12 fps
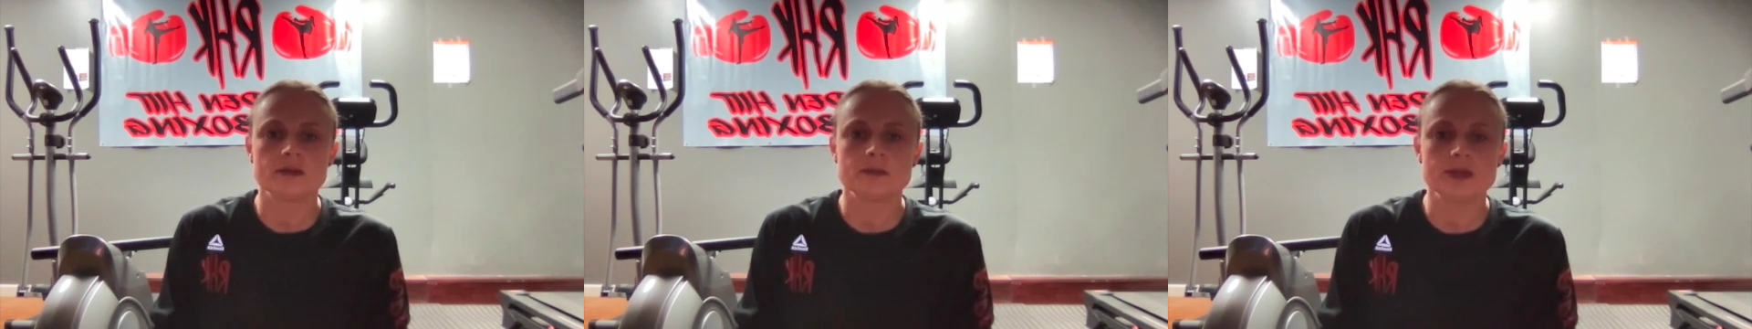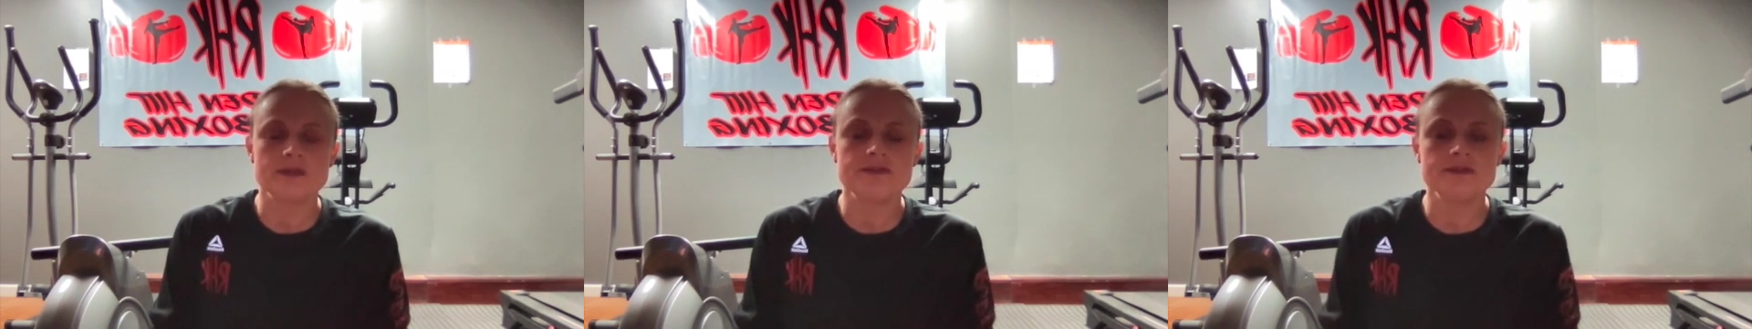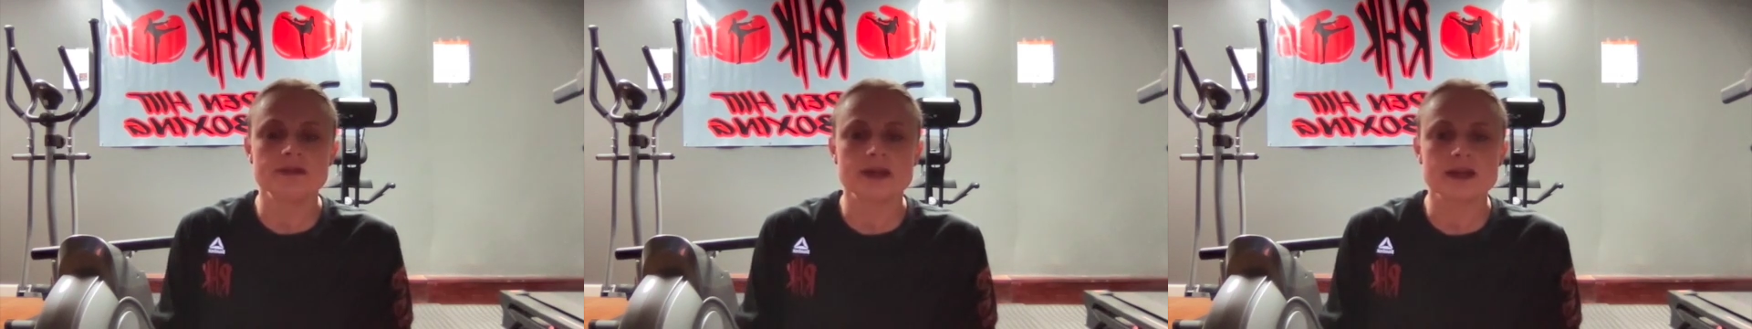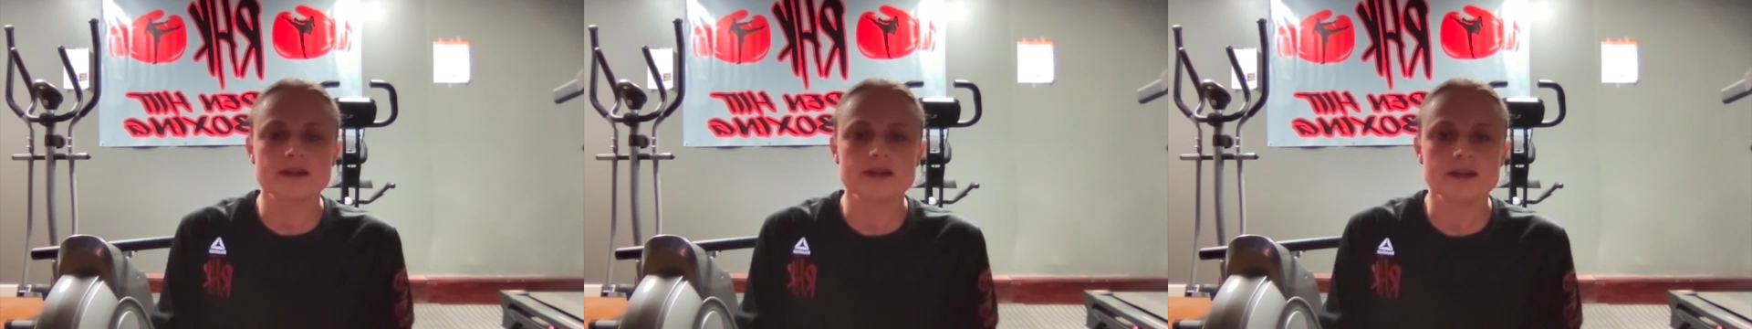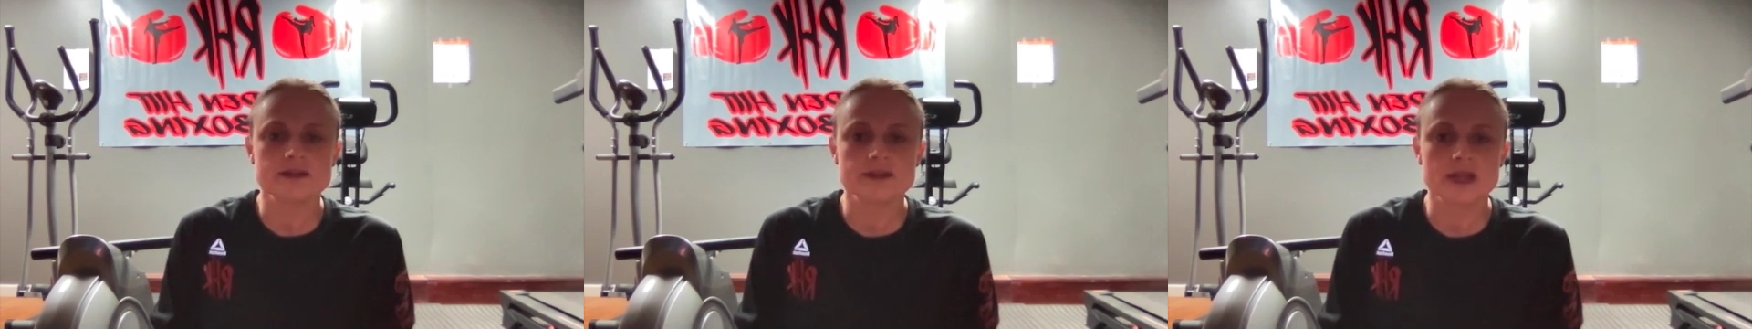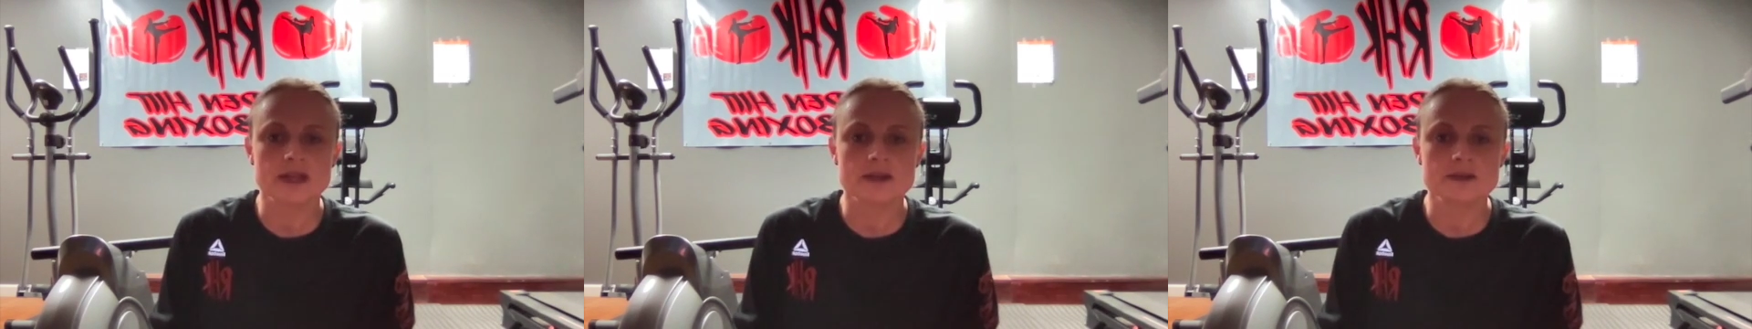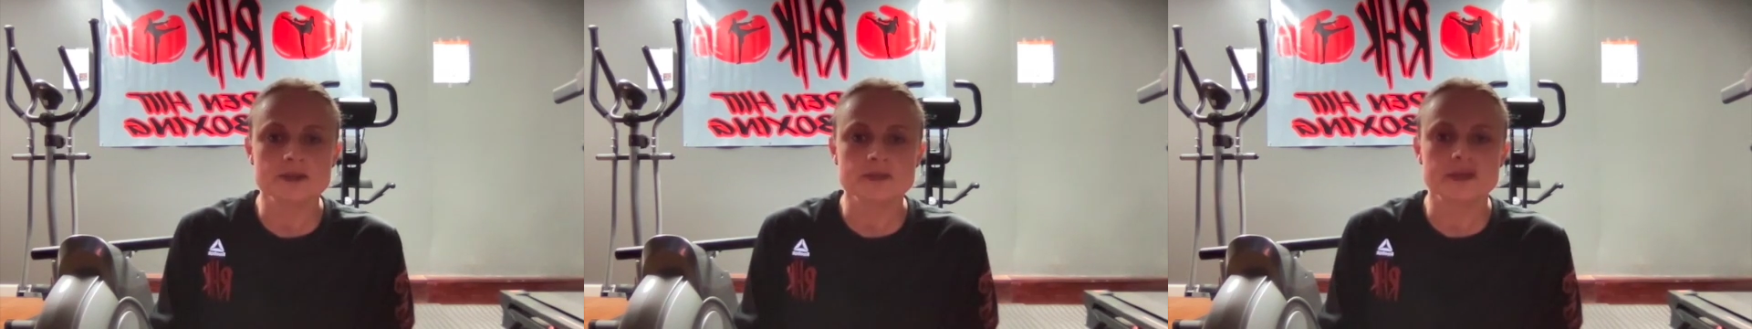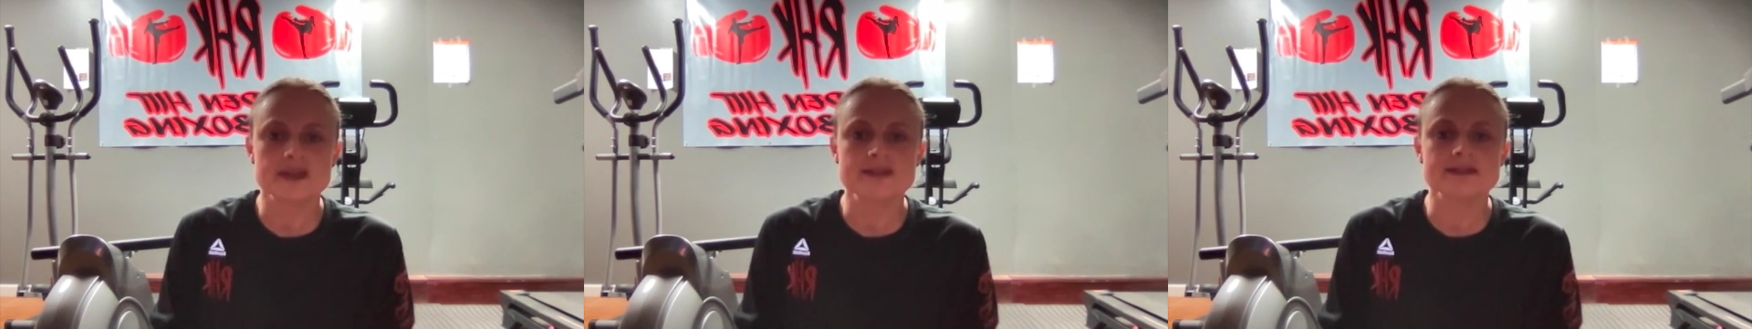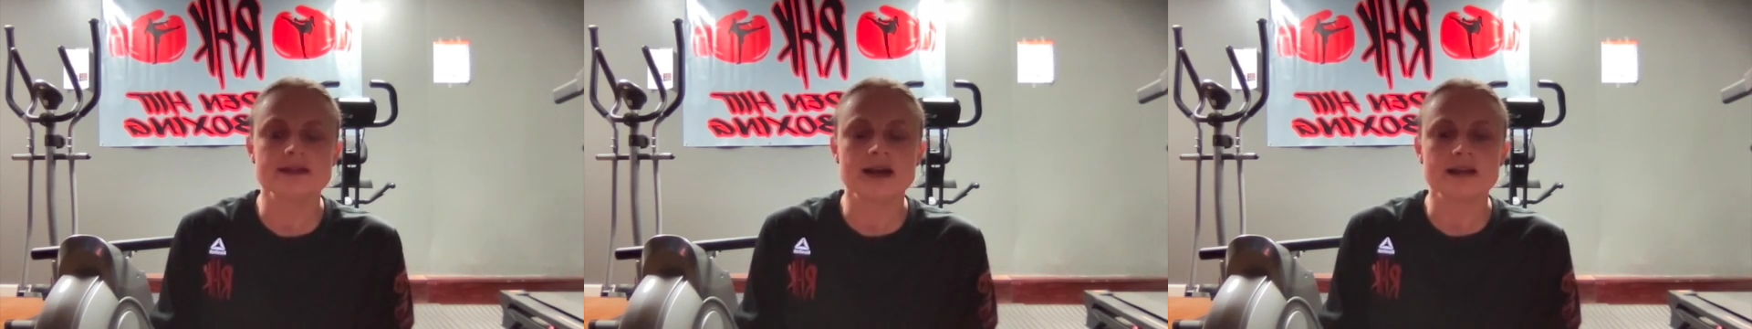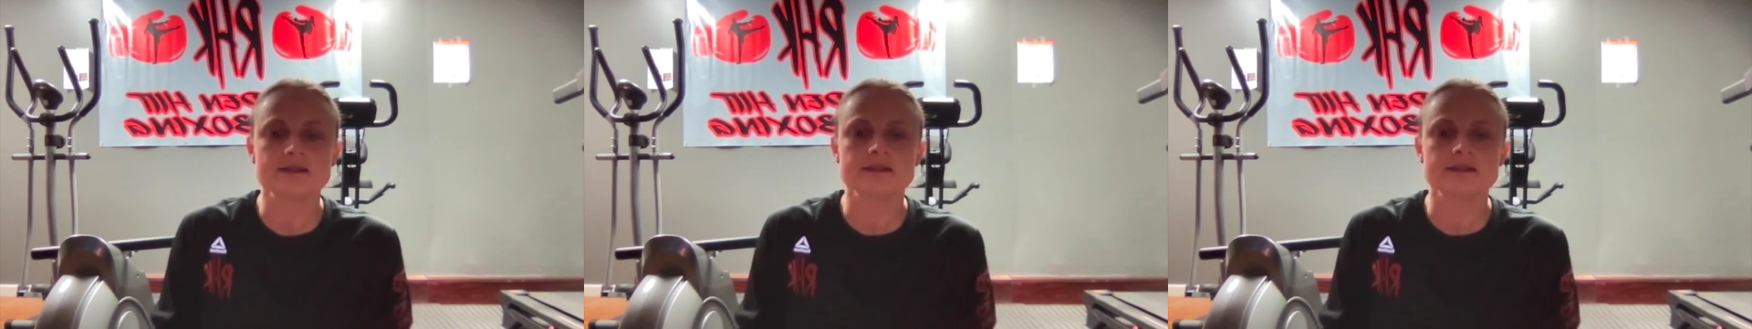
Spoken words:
If you like these videos, please like,